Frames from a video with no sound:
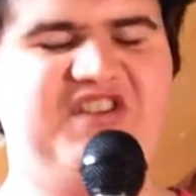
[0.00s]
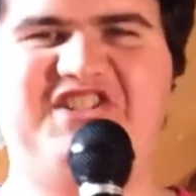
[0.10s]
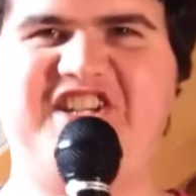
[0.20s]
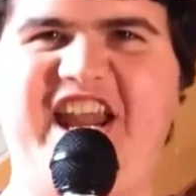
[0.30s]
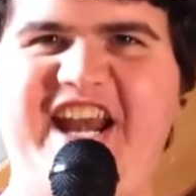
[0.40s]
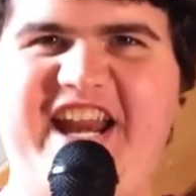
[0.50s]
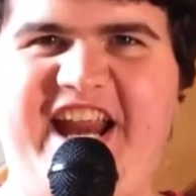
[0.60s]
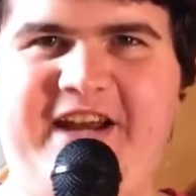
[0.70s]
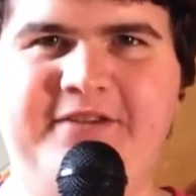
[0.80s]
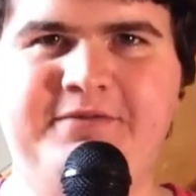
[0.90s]

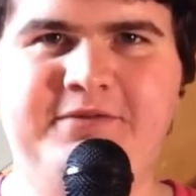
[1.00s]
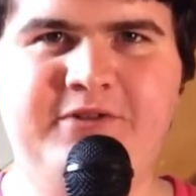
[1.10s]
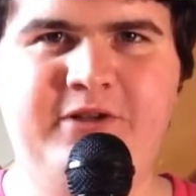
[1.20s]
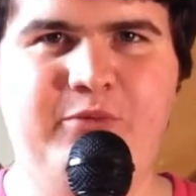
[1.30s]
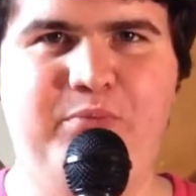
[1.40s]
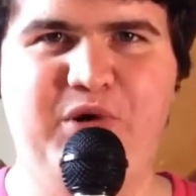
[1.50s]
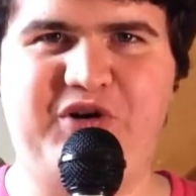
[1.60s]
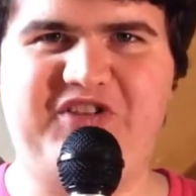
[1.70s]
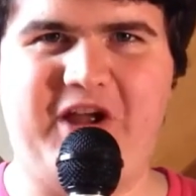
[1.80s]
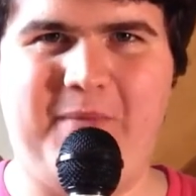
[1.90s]
Teddy.
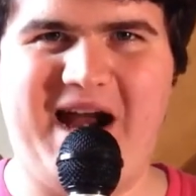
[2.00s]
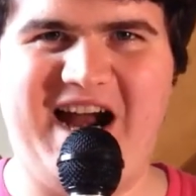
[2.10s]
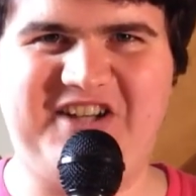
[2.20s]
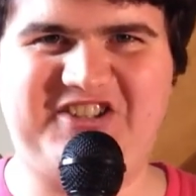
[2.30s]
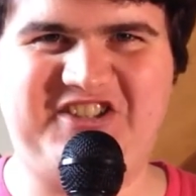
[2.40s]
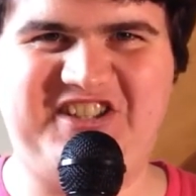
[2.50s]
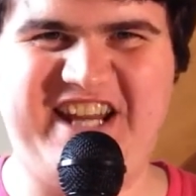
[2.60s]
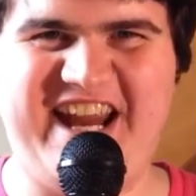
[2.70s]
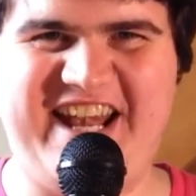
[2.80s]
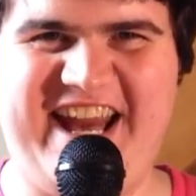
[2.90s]
Book the match,
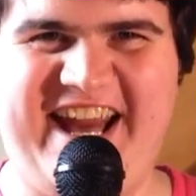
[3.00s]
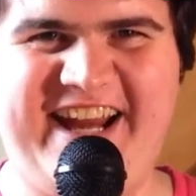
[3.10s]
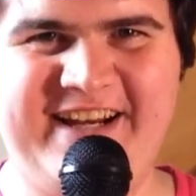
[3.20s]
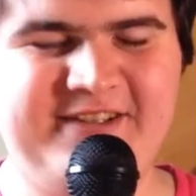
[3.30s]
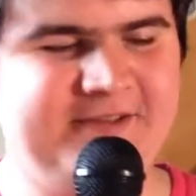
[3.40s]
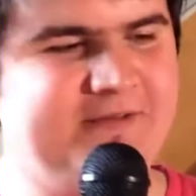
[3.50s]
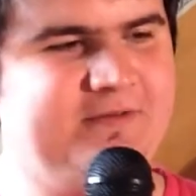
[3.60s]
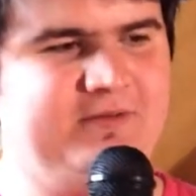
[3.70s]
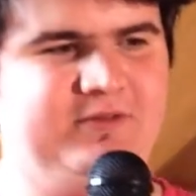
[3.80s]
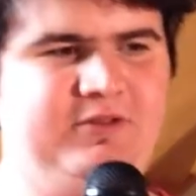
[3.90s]
Teddy.
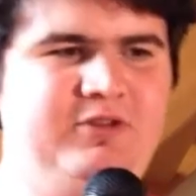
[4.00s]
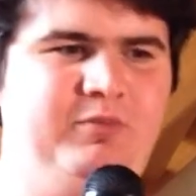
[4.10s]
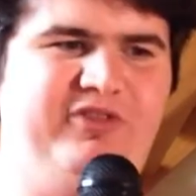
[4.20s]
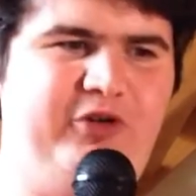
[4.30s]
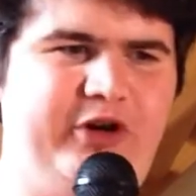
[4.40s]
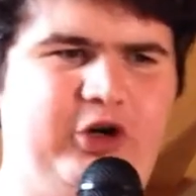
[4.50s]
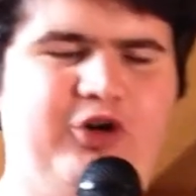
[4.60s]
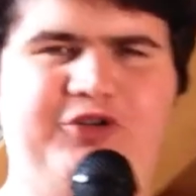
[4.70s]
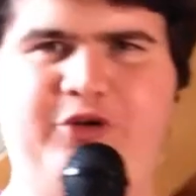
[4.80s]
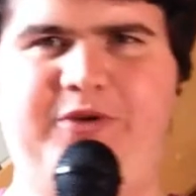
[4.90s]
Before I
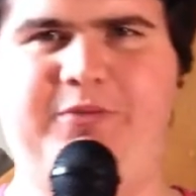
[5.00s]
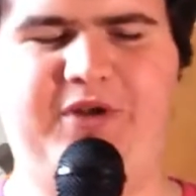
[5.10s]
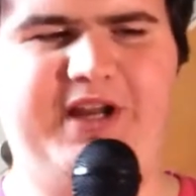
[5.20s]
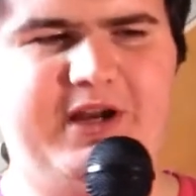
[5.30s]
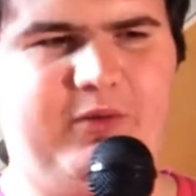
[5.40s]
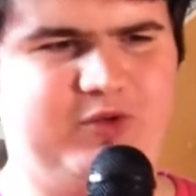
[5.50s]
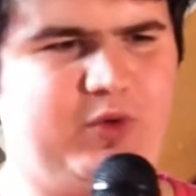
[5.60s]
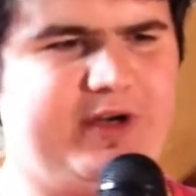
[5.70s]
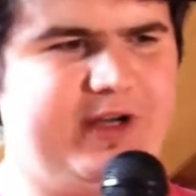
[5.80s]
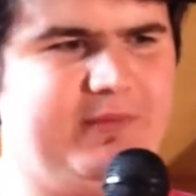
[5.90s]
got to WWE, I was
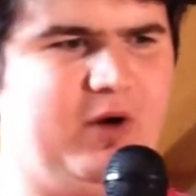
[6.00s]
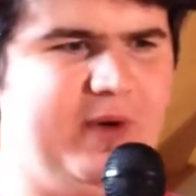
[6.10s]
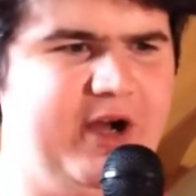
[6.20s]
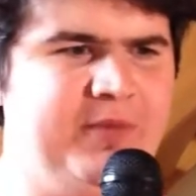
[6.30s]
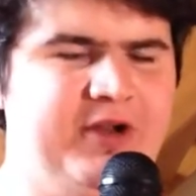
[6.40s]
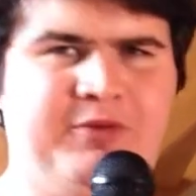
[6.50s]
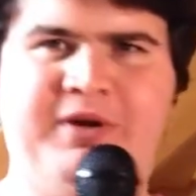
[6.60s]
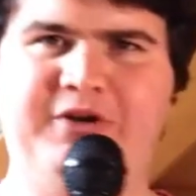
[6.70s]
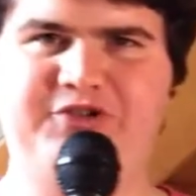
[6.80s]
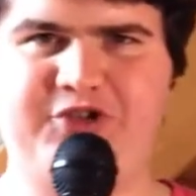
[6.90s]
working my way up the
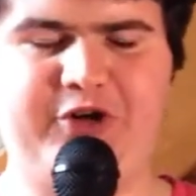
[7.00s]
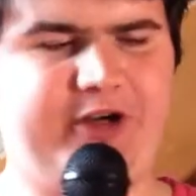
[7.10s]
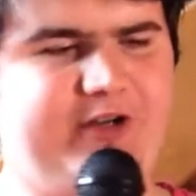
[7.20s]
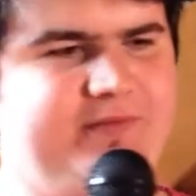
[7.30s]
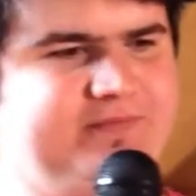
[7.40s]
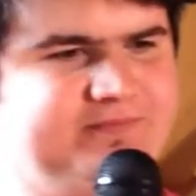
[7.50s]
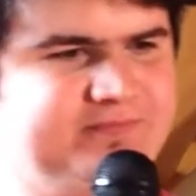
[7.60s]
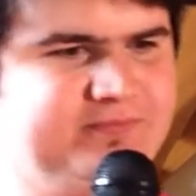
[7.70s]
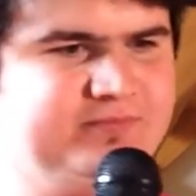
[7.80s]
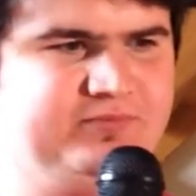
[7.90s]
independent circuit.
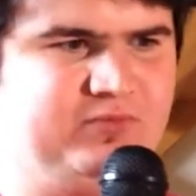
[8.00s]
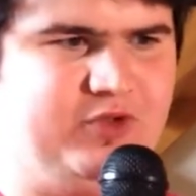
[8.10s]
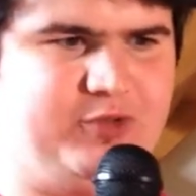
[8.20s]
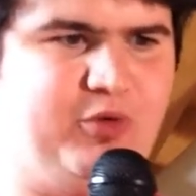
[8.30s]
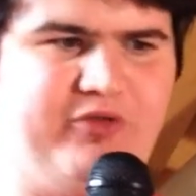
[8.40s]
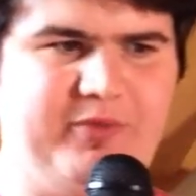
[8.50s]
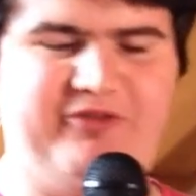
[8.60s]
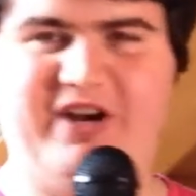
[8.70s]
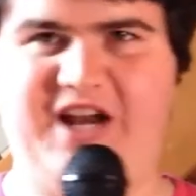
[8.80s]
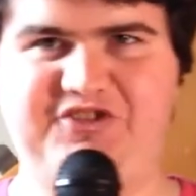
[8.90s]
The support from the
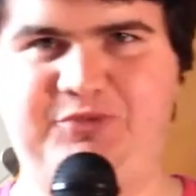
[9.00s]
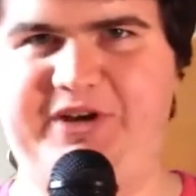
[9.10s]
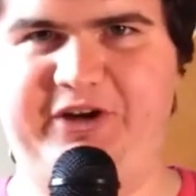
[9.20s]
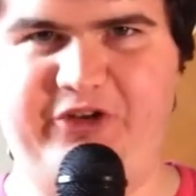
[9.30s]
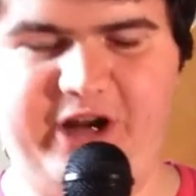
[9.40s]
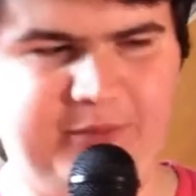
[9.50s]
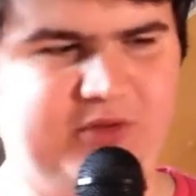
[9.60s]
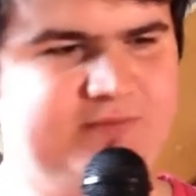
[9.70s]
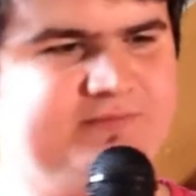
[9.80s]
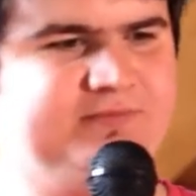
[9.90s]
fans has been incredible.
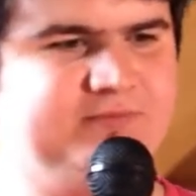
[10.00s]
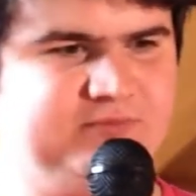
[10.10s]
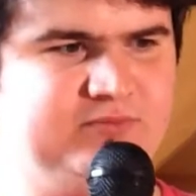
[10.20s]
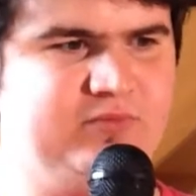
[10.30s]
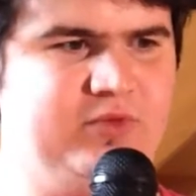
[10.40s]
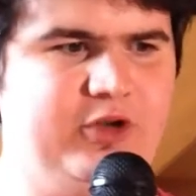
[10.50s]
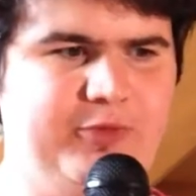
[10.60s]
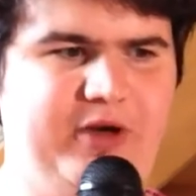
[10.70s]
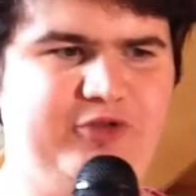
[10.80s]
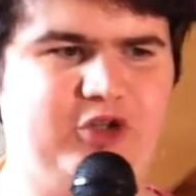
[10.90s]
And to
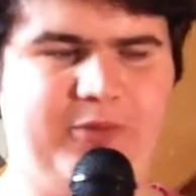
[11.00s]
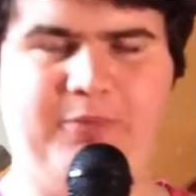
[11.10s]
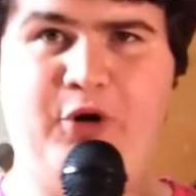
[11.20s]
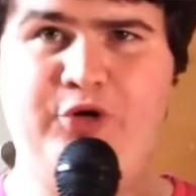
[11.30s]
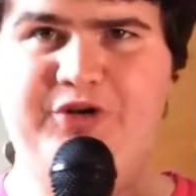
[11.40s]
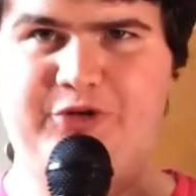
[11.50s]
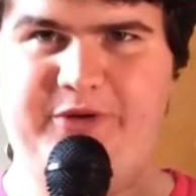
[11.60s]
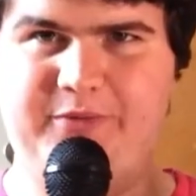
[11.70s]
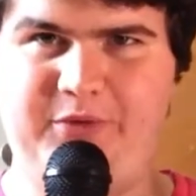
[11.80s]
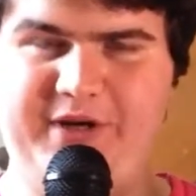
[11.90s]
be on top of the mountain in
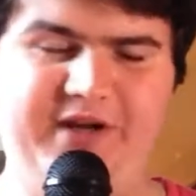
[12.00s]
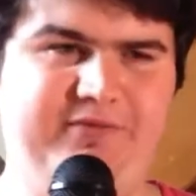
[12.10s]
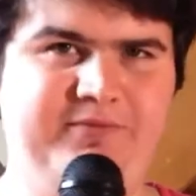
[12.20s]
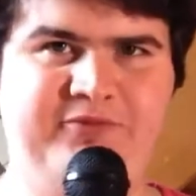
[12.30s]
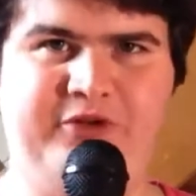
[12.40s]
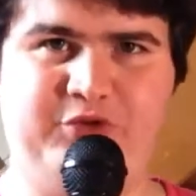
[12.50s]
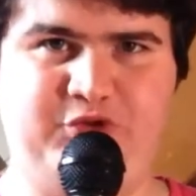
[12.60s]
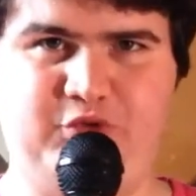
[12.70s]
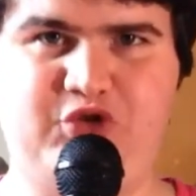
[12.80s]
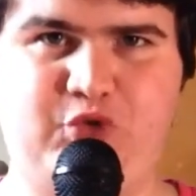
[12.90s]
WWE, it feels
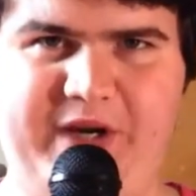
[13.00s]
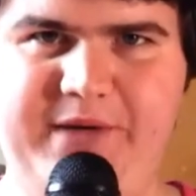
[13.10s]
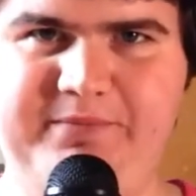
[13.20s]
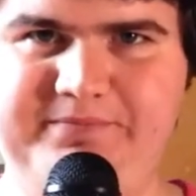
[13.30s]
so sweet.